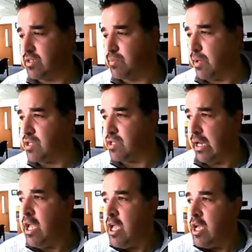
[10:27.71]
especially
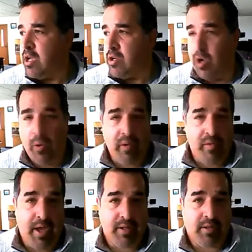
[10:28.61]
knowing
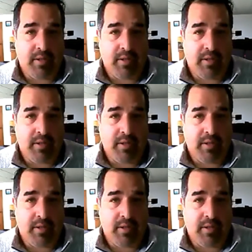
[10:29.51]
that